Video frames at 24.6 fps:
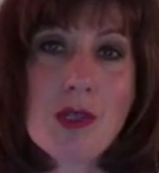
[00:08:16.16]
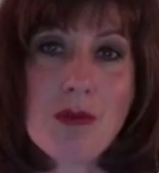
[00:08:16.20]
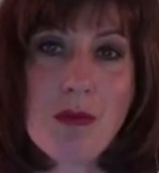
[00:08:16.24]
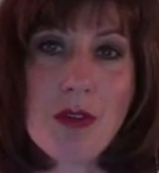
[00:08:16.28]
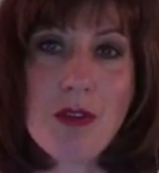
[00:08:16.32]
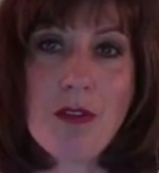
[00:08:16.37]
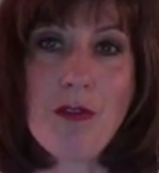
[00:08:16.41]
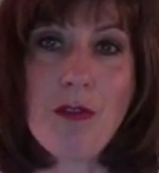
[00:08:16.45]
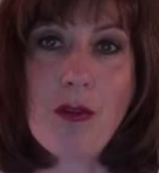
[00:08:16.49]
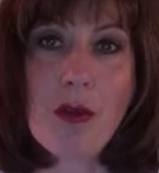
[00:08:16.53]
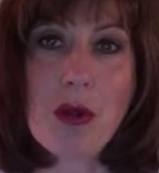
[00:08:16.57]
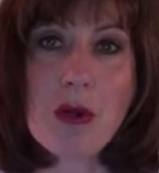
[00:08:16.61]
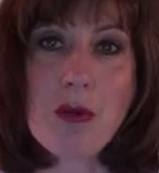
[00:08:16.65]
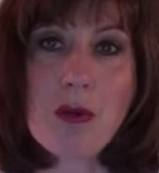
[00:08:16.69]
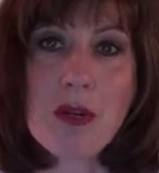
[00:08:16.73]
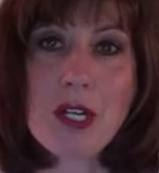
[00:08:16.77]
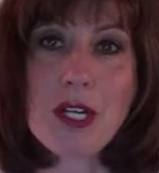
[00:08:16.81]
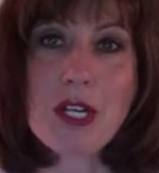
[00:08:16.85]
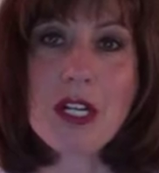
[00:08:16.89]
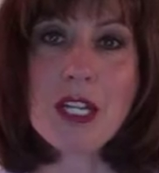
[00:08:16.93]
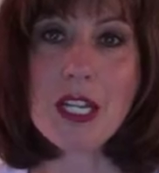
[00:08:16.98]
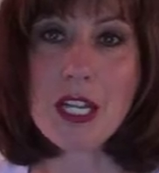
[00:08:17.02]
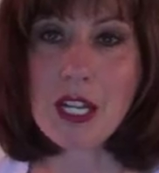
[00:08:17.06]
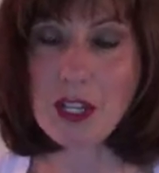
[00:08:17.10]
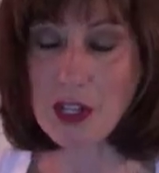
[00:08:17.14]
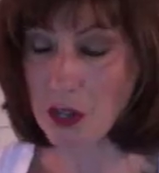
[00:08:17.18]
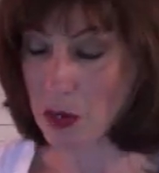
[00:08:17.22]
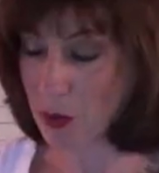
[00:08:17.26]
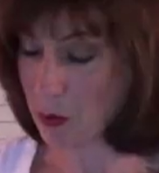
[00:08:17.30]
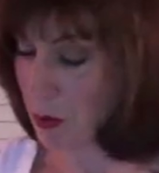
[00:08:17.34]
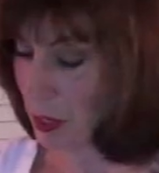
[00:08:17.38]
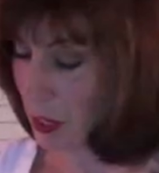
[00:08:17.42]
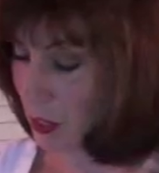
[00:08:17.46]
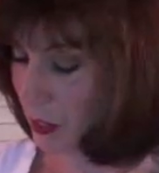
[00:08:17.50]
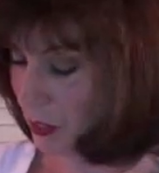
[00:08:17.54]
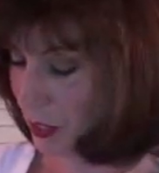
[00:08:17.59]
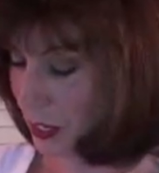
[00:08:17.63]
to move forward in
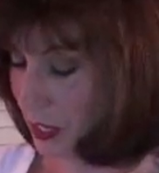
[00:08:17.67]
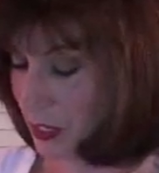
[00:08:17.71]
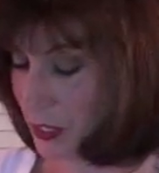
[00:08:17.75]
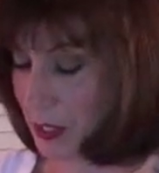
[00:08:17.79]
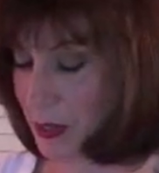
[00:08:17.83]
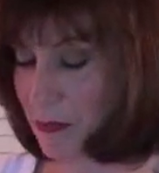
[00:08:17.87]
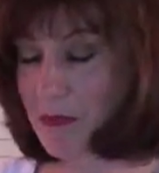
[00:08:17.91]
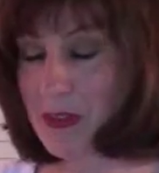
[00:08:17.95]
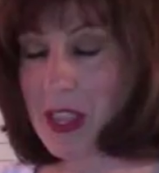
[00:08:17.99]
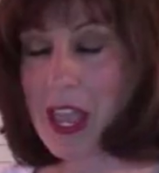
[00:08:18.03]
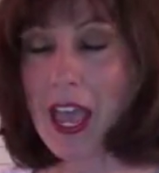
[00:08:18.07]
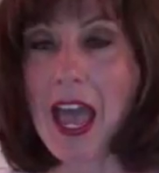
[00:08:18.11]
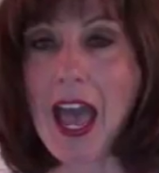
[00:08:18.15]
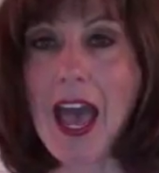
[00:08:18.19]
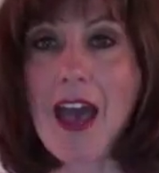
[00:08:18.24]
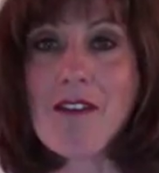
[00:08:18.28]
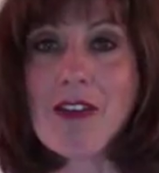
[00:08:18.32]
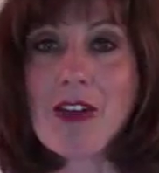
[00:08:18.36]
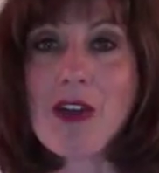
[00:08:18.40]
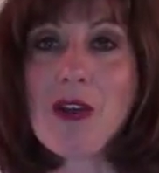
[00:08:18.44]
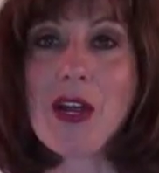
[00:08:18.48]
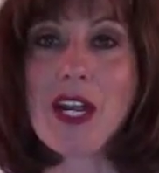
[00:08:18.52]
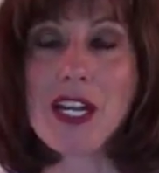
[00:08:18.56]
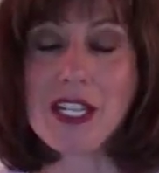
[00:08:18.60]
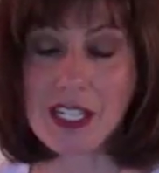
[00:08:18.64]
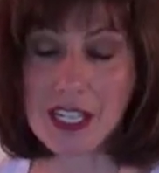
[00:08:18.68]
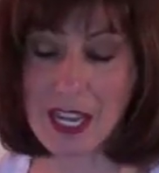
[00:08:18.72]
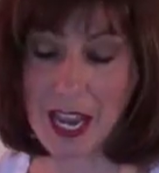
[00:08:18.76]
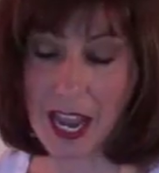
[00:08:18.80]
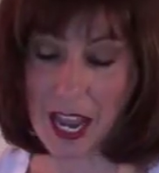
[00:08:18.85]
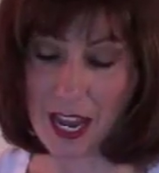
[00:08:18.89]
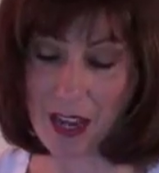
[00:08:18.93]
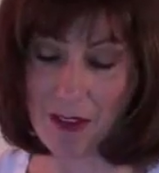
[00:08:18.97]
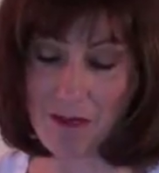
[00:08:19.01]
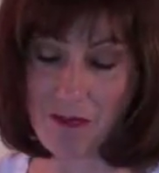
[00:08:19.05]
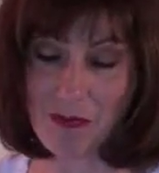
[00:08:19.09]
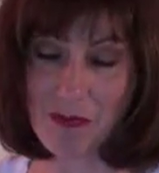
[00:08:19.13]
your business. Have a great
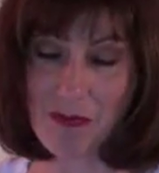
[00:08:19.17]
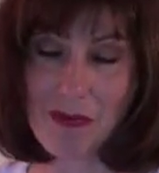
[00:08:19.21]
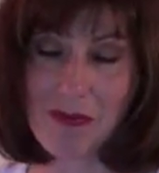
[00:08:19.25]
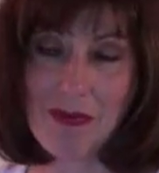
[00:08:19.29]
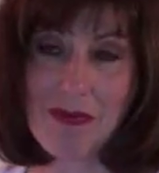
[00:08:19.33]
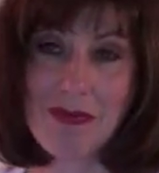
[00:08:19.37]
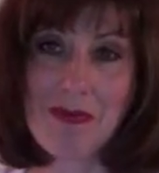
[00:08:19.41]
day.